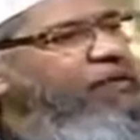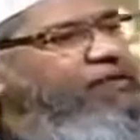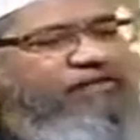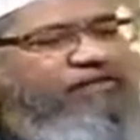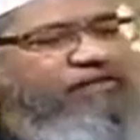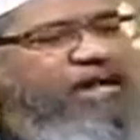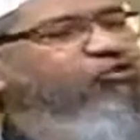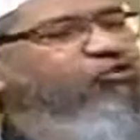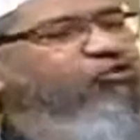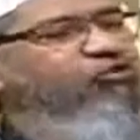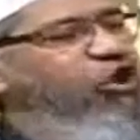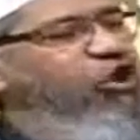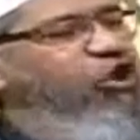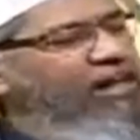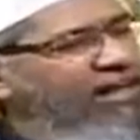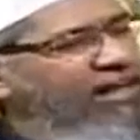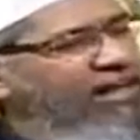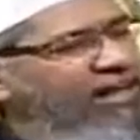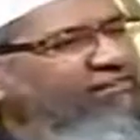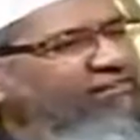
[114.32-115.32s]
they do
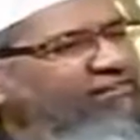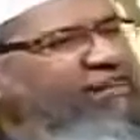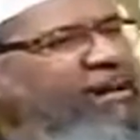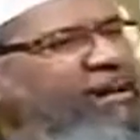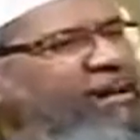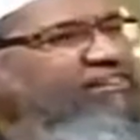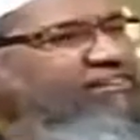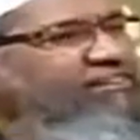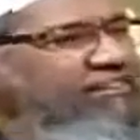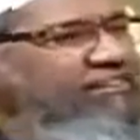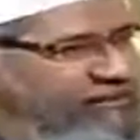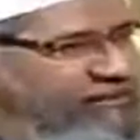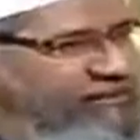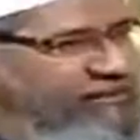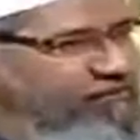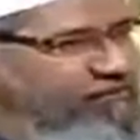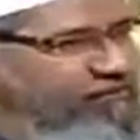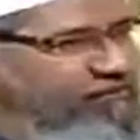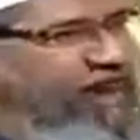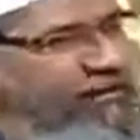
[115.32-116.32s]
not agree with Darwin's theory.
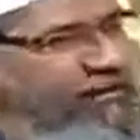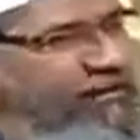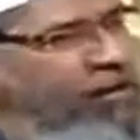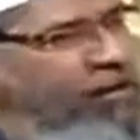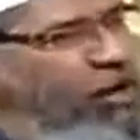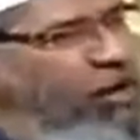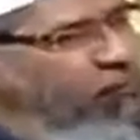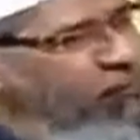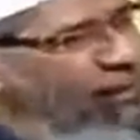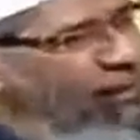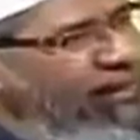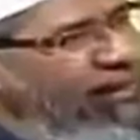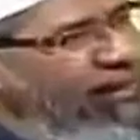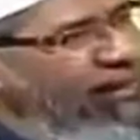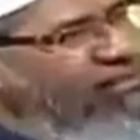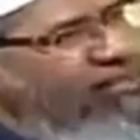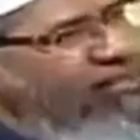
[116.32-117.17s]
Now many